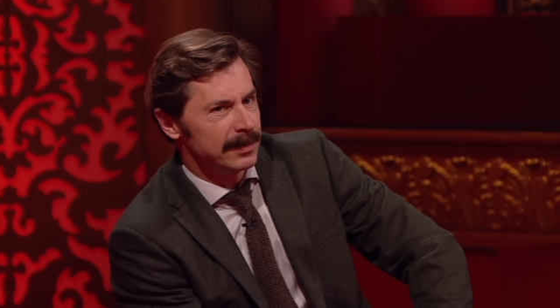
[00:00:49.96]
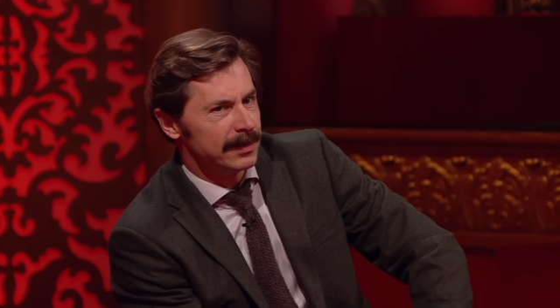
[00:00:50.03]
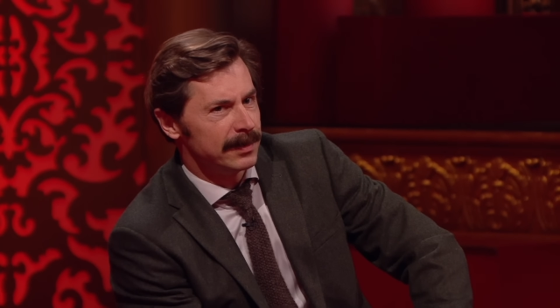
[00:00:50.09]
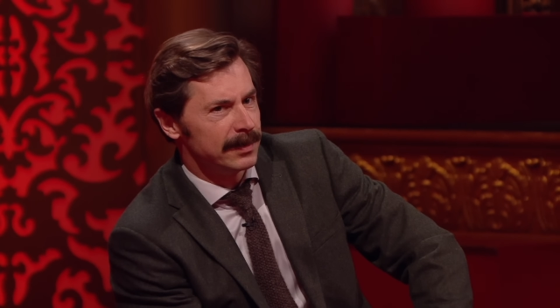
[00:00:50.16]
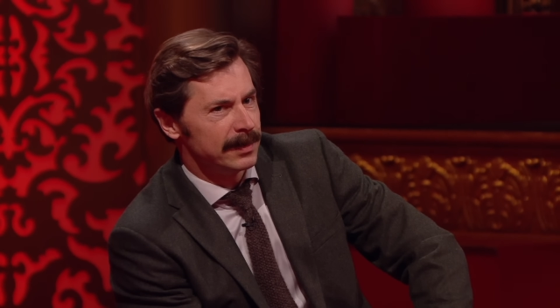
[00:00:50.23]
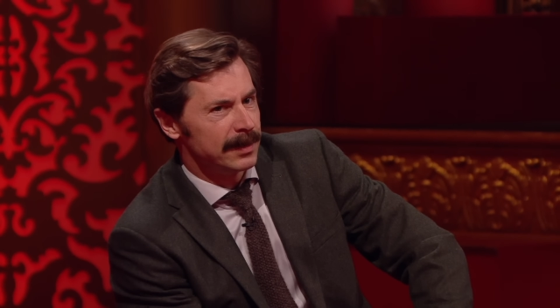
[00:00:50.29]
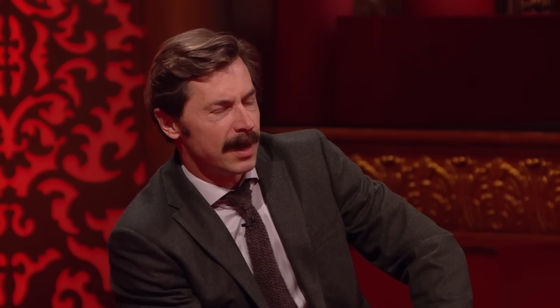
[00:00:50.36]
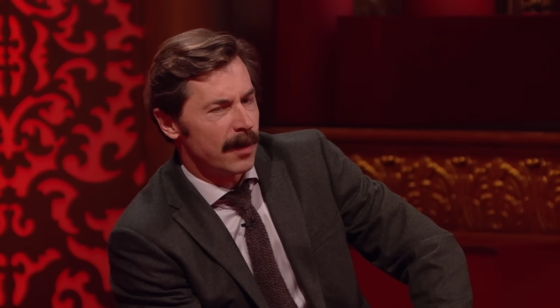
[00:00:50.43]

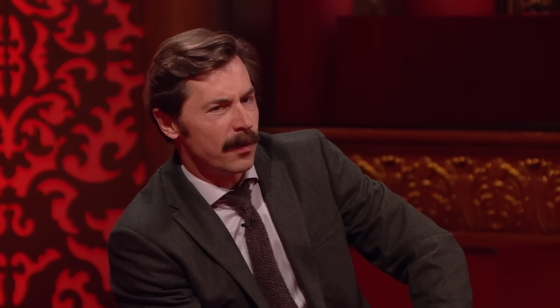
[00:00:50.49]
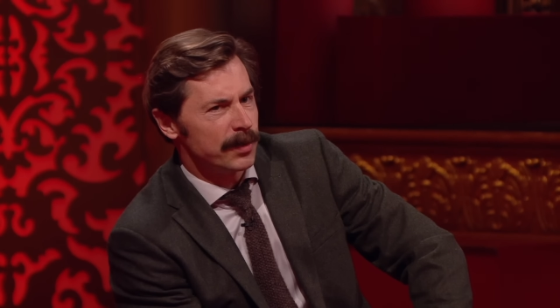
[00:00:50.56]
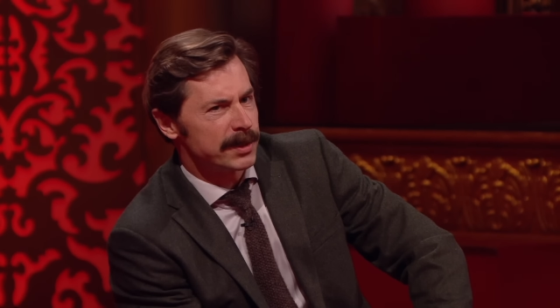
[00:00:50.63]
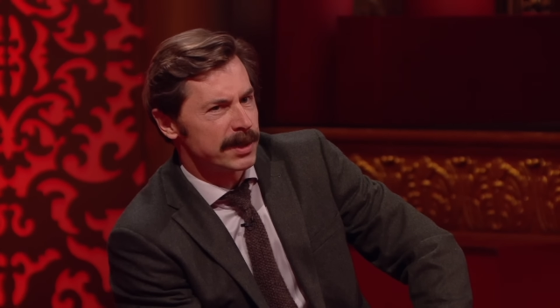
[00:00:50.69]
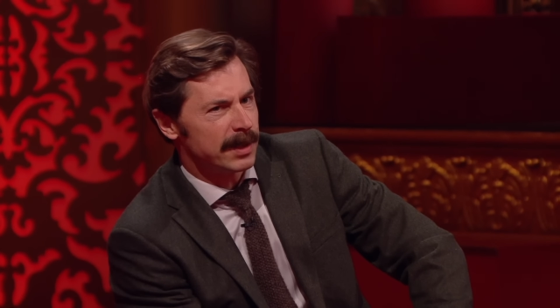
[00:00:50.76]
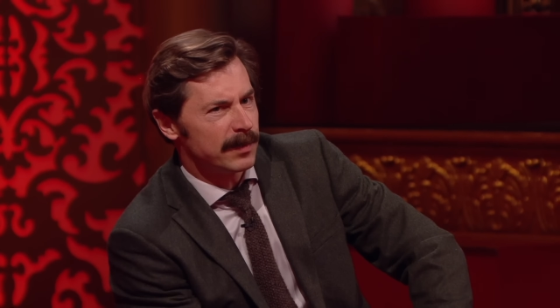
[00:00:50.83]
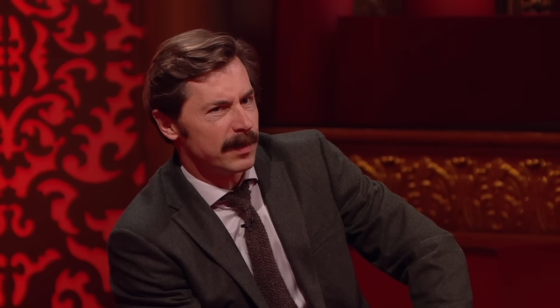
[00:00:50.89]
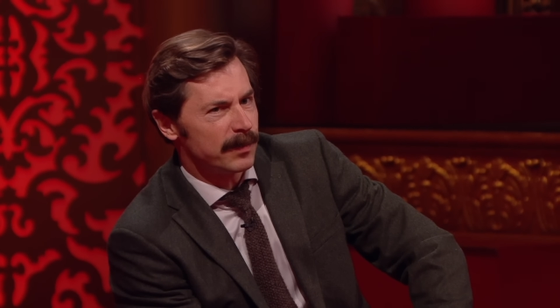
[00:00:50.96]
now? I
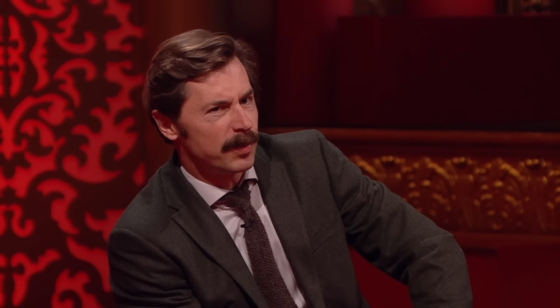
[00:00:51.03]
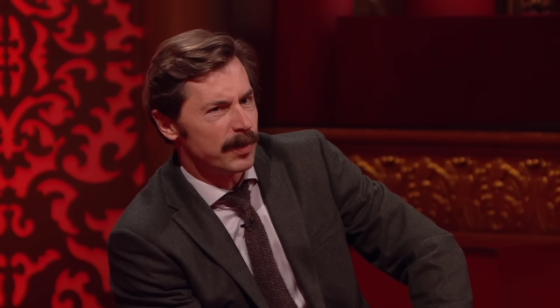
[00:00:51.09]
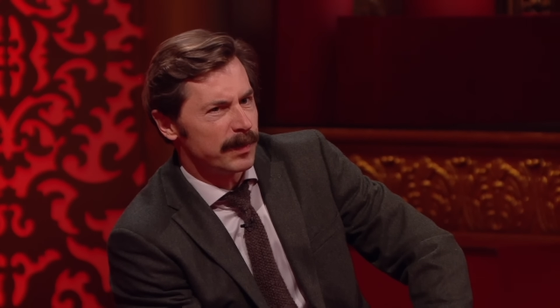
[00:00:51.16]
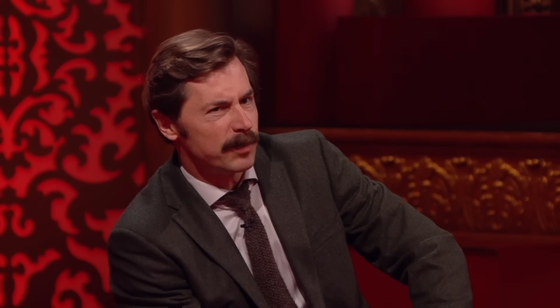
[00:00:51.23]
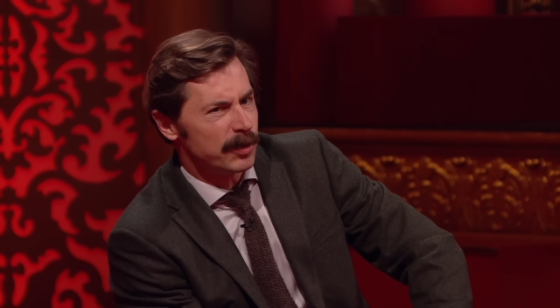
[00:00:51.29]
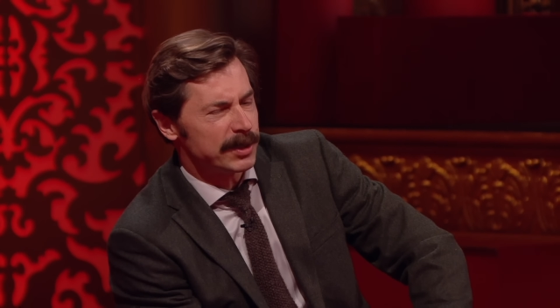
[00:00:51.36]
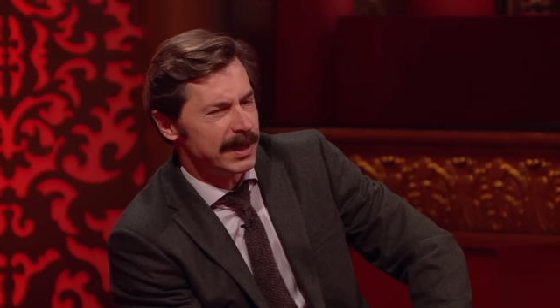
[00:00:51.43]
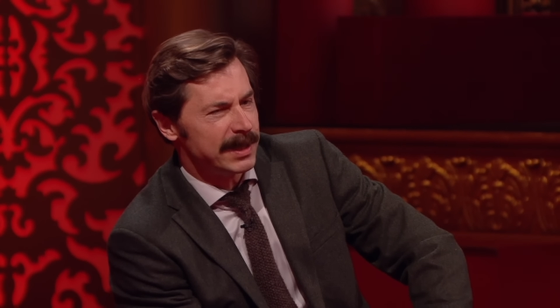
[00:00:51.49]
want to
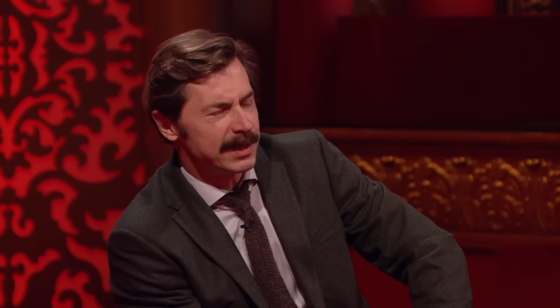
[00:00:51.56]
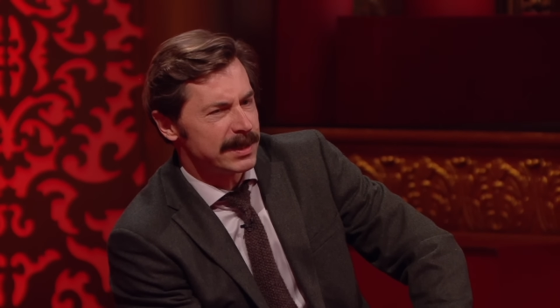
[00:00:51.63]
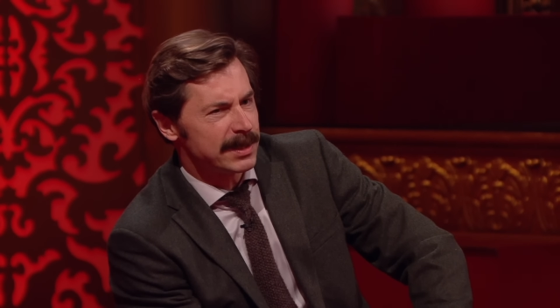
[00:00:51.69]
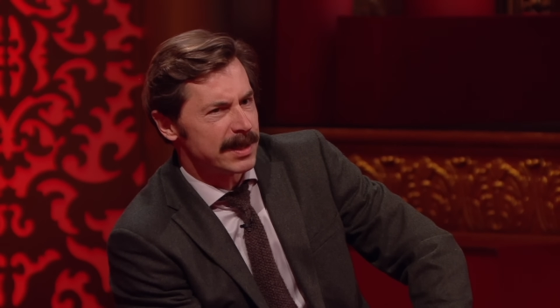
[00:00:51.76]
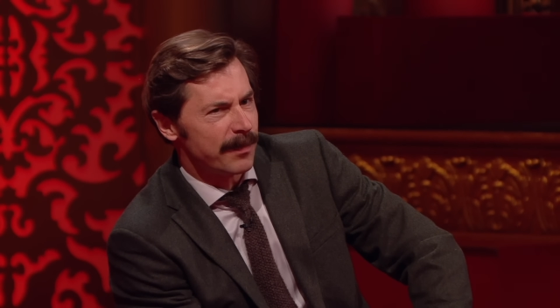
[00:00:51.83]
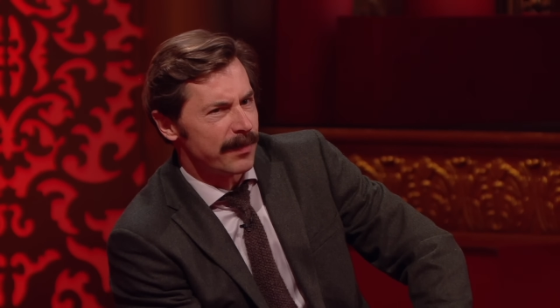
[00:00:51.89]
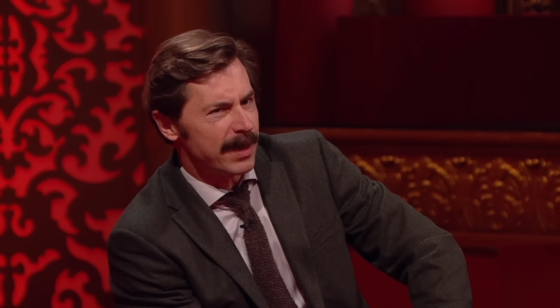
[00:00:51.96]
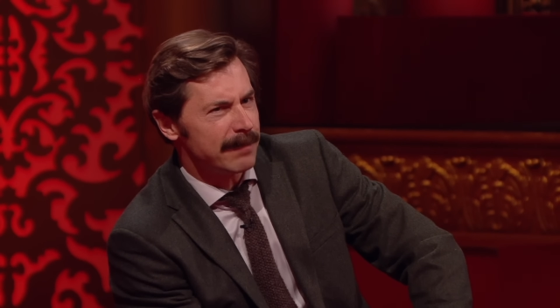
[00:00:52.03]
put in
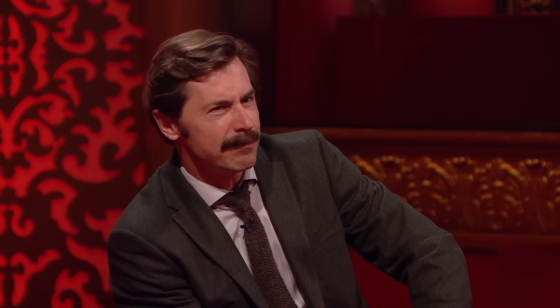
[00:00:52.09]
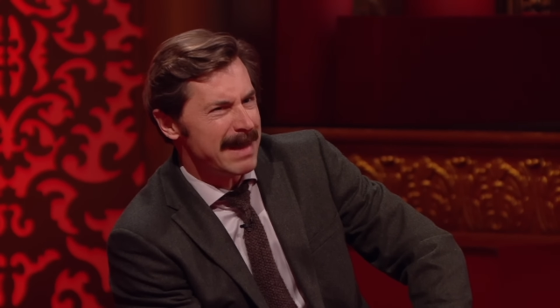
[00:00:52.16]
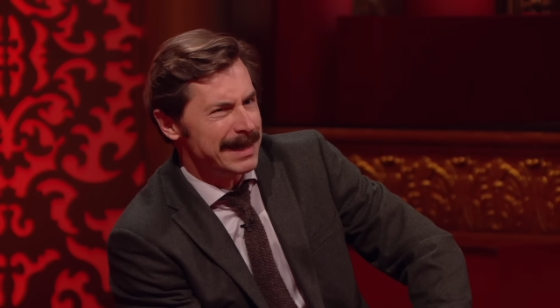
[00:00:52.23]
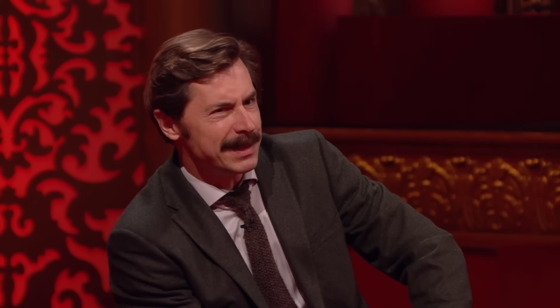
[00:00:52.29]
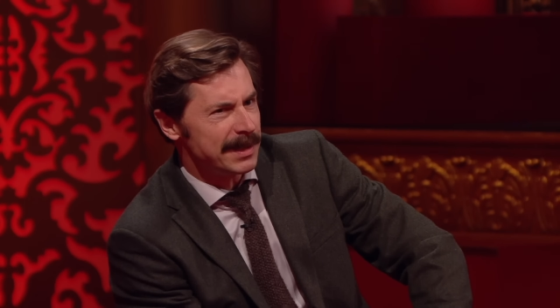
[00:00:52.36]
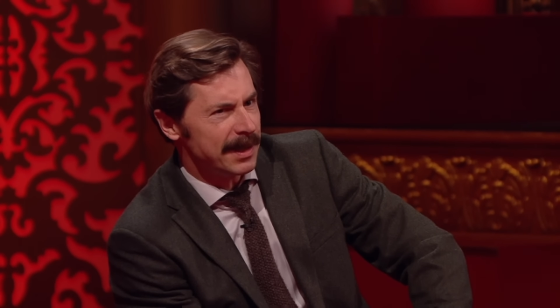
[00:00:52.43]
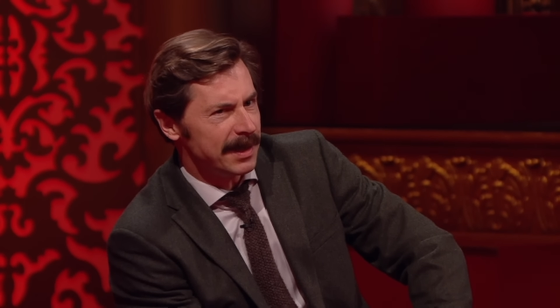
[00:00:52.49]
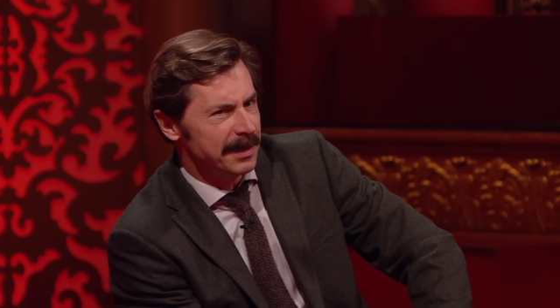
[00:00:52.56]
something
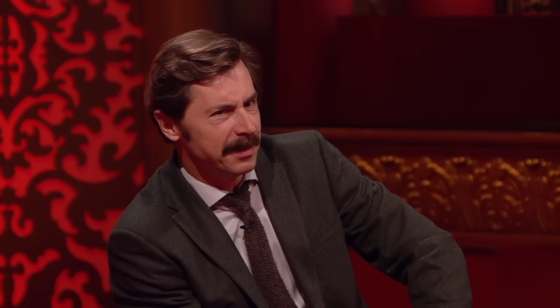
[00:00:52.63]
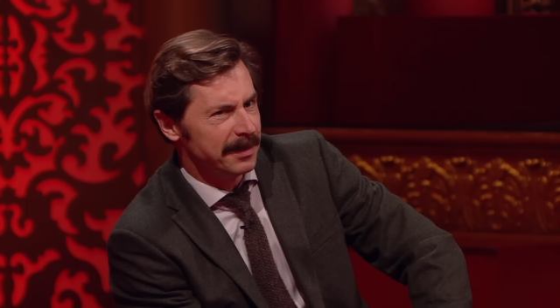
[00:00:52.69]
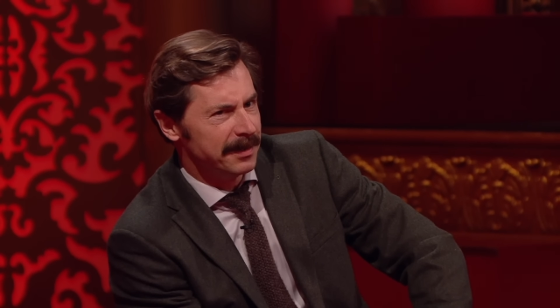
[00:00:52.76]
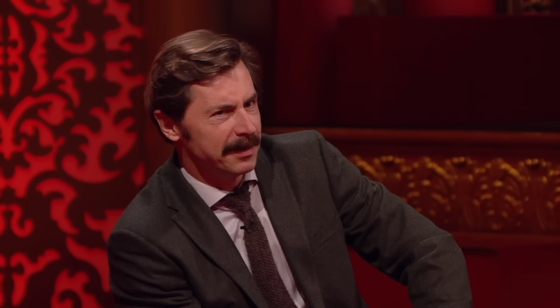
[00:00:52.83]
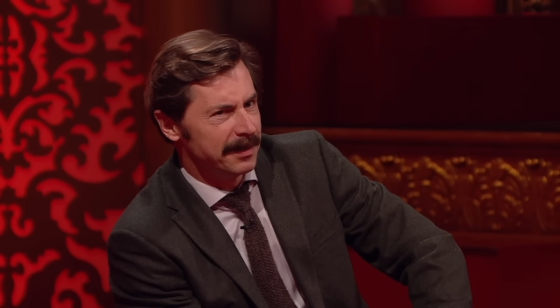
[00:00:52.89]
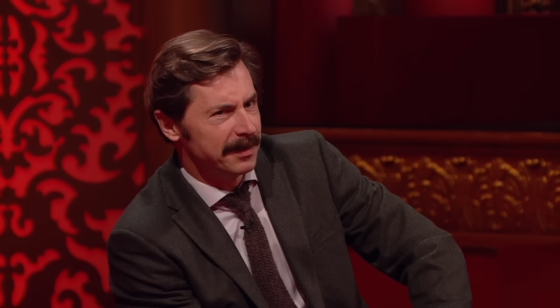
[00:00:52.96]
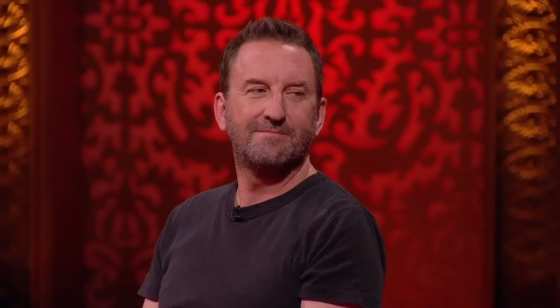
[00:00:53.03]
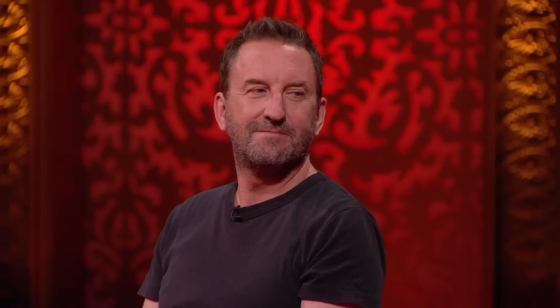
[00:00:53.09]
minty.
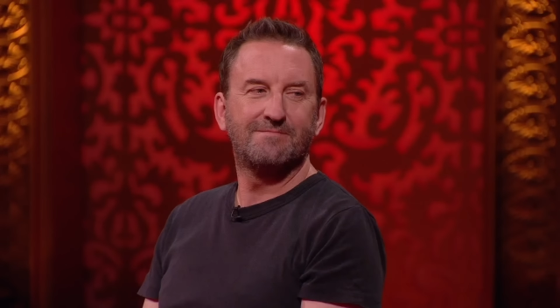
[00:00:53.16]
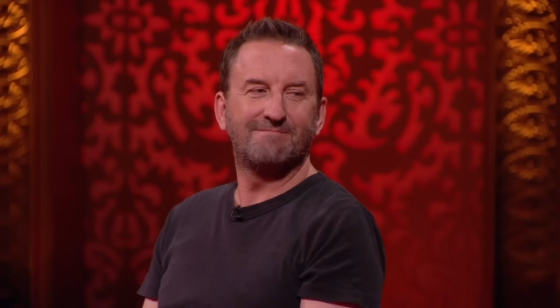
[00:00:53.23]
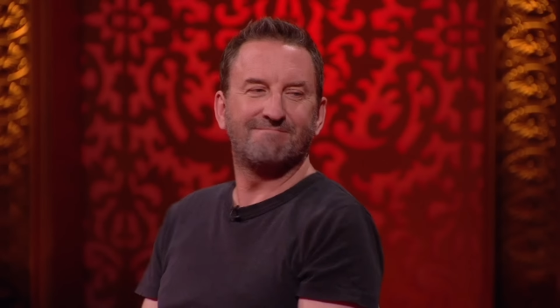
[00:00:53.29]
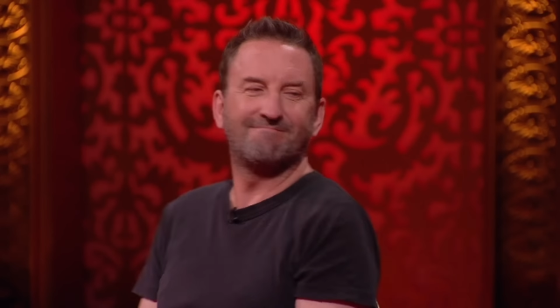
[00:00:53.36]
So